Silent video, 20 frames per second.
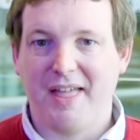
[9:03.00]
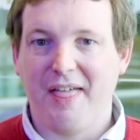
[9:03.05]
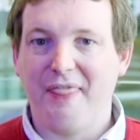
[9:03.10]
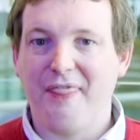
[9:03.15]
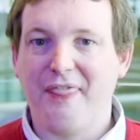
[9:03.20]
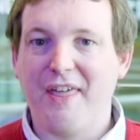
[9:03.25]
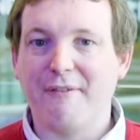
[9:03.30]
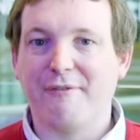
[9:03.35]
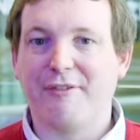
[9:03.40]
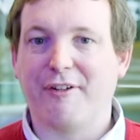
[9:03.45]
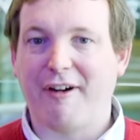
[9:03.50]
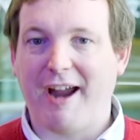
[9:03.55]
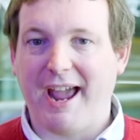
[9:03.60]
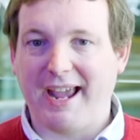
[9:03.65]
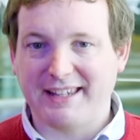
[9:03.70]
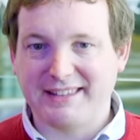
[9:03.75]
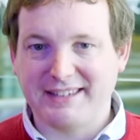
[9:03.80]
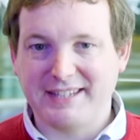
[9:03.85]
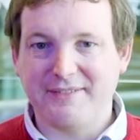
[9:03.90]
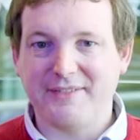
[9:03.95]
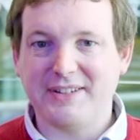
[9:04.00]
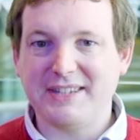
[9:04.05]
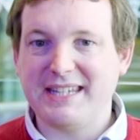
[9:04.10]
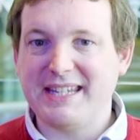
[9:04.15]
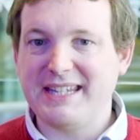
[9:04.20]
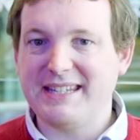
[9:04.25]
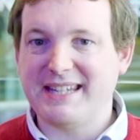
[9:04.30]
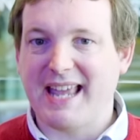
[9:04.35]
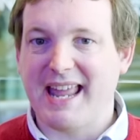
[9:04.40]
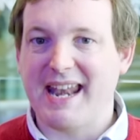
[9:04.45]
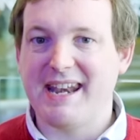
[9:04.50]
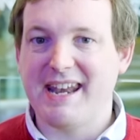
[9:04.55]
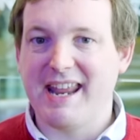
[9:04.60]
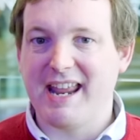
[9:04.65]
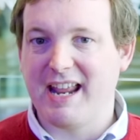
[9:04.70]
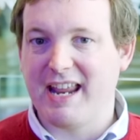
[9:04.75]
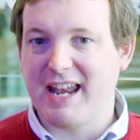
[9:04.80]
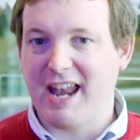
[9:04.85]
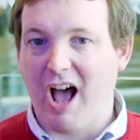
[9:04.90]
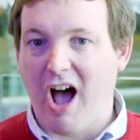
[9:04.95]
Then for activities
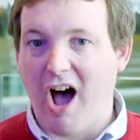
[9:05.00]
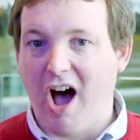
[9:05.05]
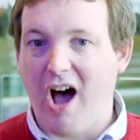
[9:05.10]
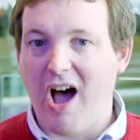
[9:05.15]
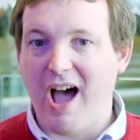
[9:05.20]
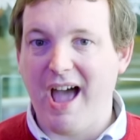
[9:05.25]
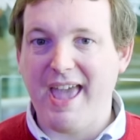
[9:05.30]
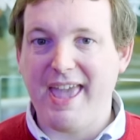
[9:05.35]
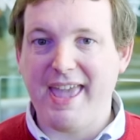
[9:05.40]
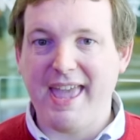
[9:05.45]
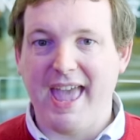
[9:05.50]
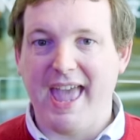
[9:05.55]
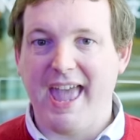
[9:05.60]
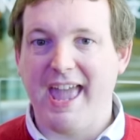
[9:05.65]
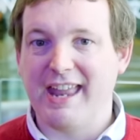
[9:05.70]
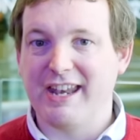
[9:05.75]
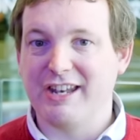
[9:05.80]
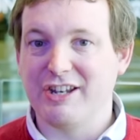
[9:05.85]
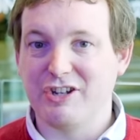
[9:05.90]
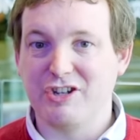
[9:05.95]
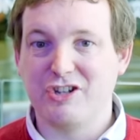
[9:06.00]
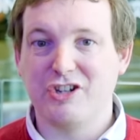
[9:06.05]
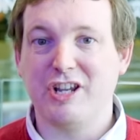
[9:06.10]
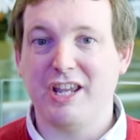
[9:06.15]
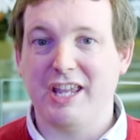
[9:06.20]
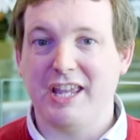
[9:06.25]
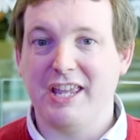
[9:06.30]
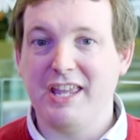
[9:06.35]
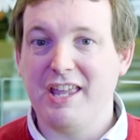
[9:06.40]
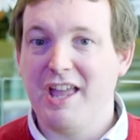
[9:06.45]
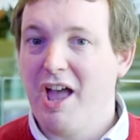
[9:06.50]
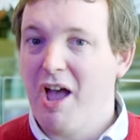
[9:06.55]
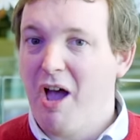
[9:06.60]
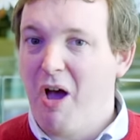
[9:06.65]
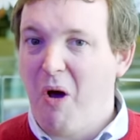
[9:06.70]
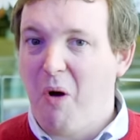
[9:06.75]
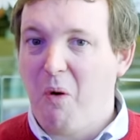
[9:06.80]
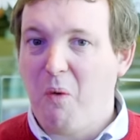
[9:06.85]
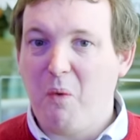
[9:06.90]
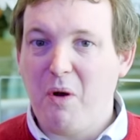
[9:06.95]
ending in ing,
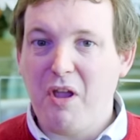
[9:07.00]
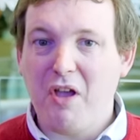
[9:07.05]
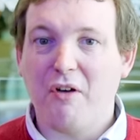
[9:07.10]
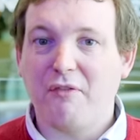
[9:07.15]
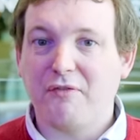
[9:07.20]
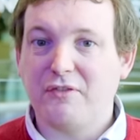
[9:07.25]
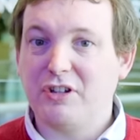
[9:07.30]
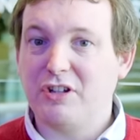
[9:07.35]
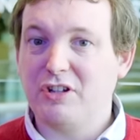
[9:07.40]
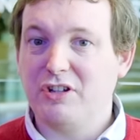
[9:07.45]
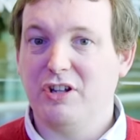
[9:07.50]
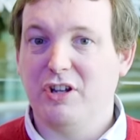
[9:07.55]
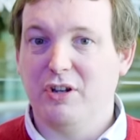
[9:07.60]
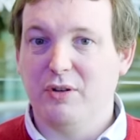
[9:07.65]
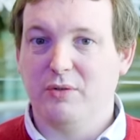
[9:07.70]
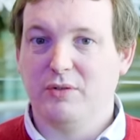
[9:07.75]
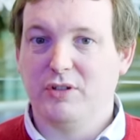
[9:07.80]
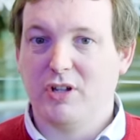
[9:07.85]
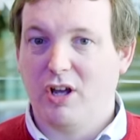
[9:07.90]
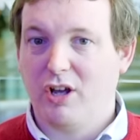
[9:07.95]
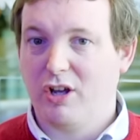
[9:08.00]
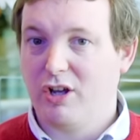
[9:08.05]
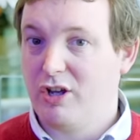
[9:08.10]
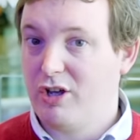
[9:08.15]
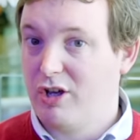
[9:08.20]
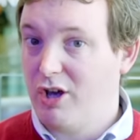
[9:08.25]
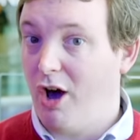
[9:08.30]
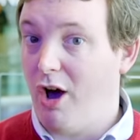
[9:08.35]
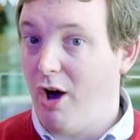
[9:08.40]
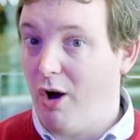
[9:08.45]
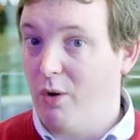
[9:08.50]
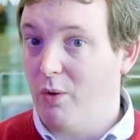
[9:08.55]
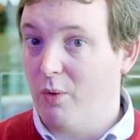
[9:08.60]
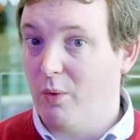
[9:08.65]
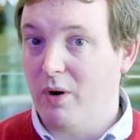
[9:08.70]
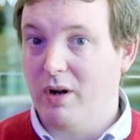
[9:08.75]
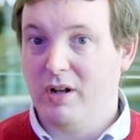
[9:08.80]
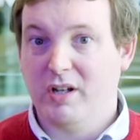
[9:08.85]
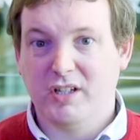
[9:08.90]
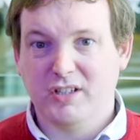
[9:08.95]
we often use go.